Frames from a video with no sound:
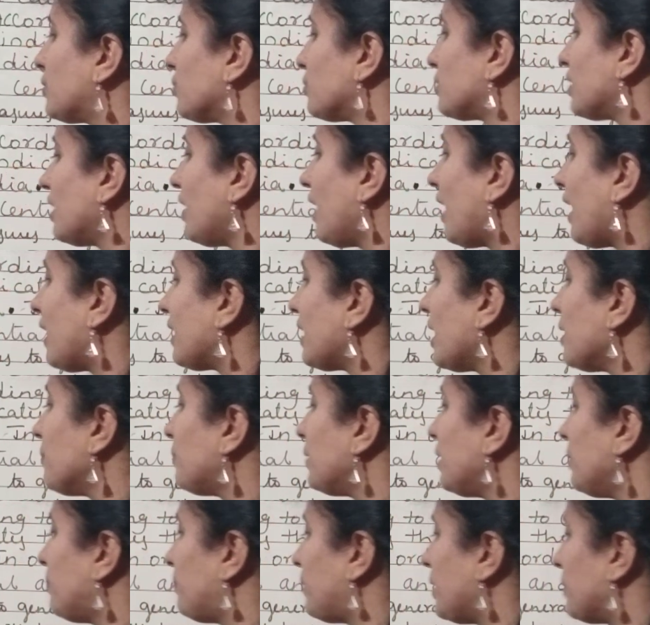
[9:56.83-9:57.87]
to the
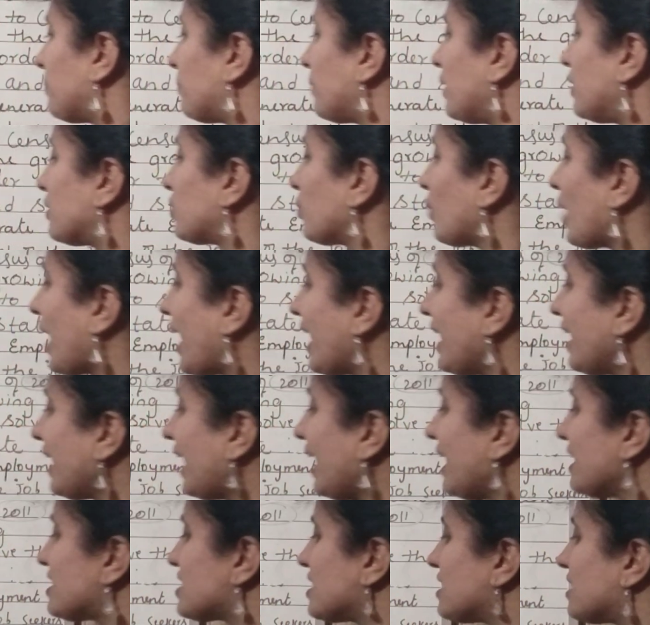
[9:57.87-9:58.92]
unable people to
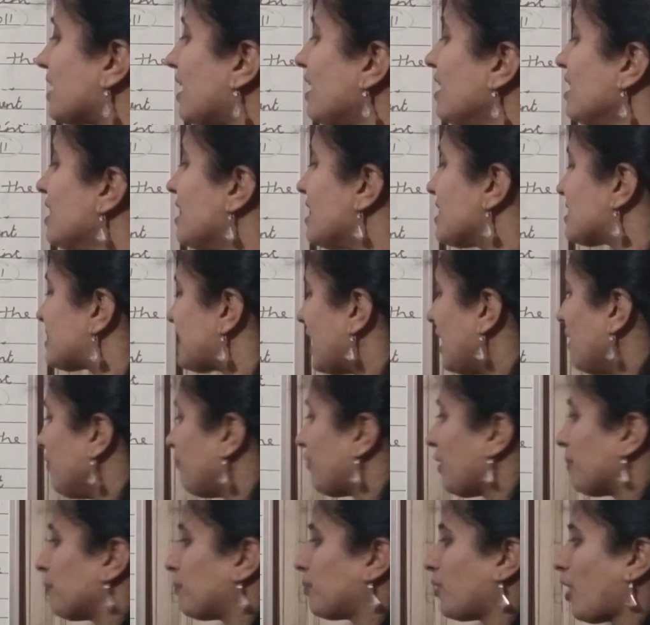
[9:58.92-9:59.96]
engage in a
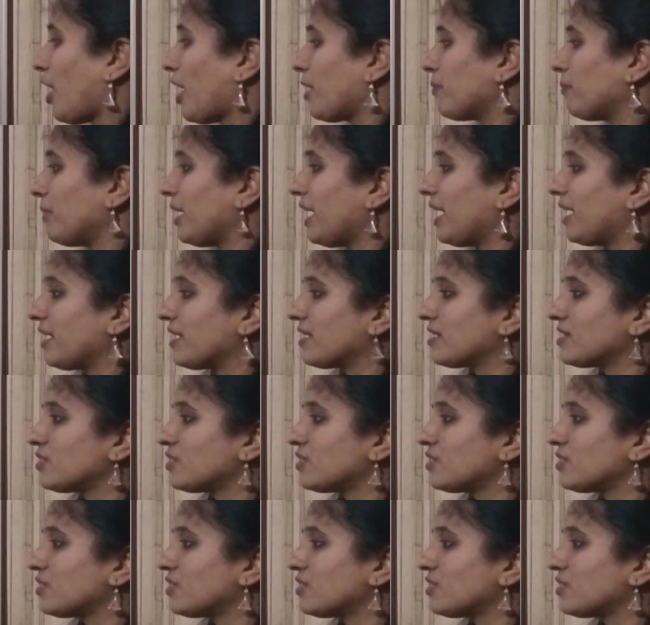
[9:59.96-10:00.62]
self-employment.